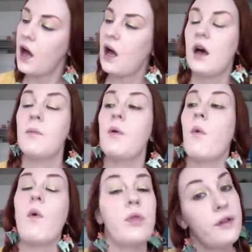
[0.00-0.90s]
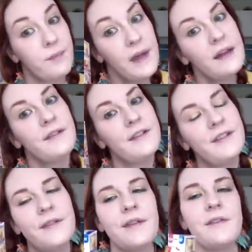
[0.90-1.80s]
Uh, but well, the main
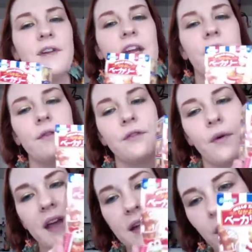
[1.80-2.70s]
reason of this video is so I can